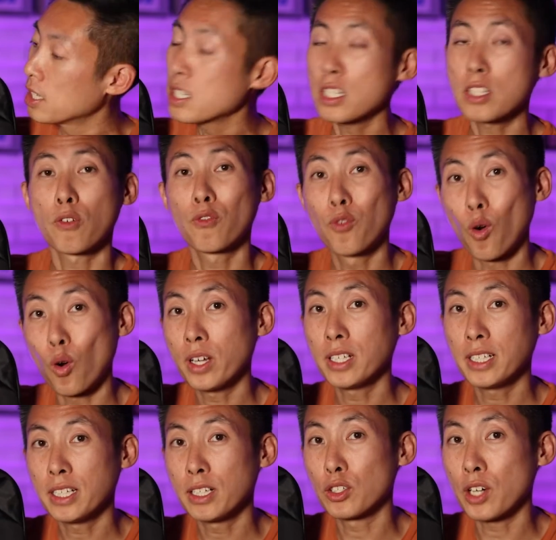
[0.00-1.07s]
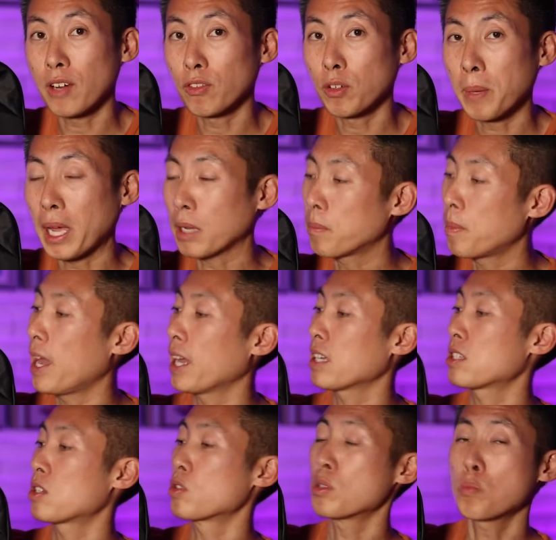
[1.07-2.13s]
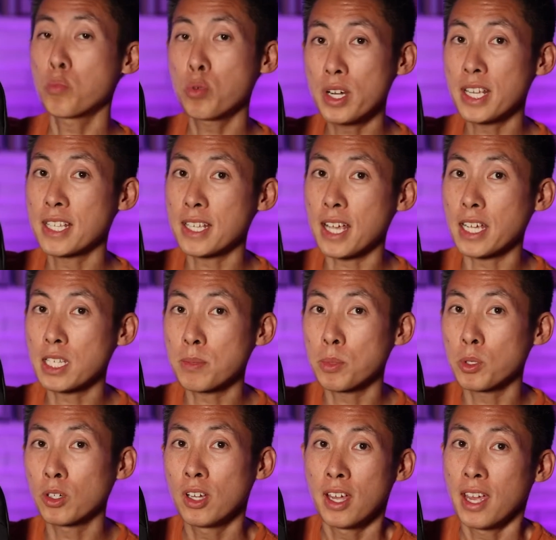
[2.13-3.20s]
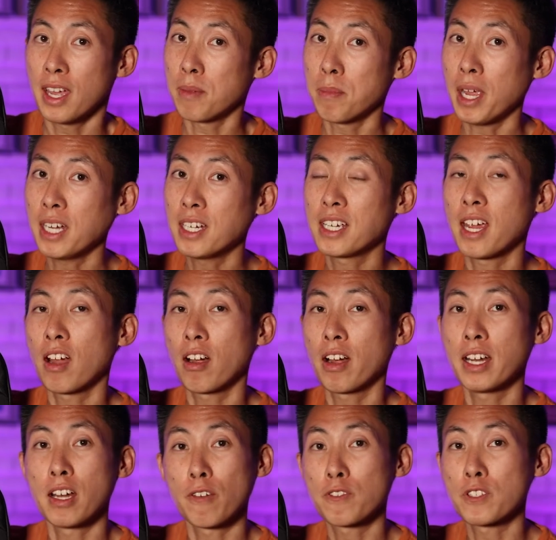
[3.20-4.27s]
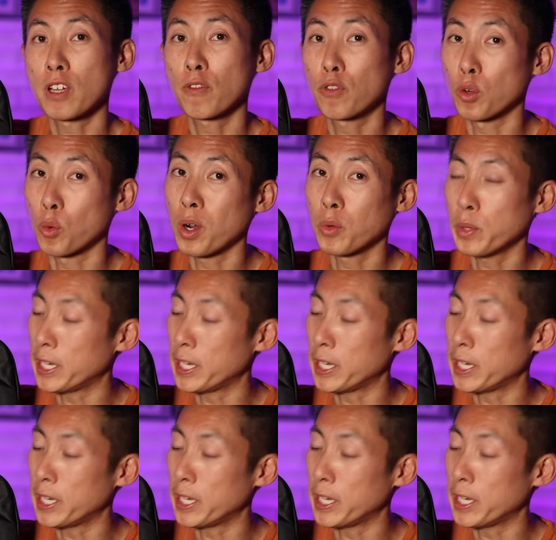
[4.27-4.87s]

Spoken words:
This is a 40-liter travel backpack, so it's pretty sizable and made to carry enough stuff for 1